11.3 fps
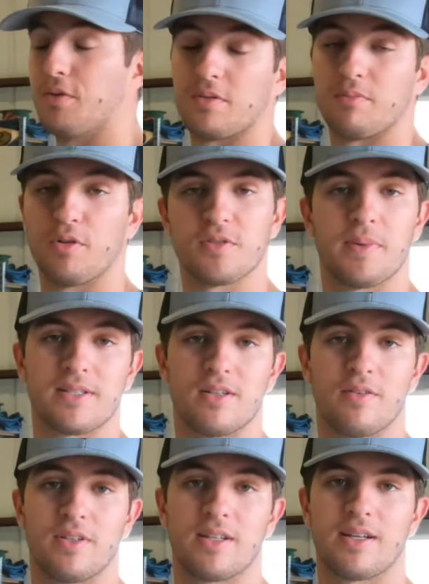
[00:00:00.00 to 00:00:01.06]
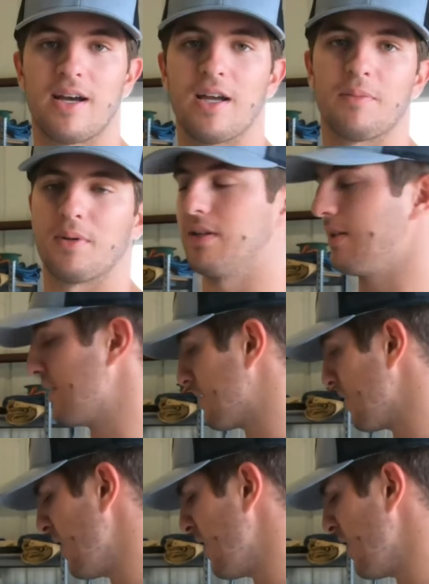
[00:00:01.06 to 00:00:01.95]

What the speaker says: lose most of my stuff in the kayak, but at least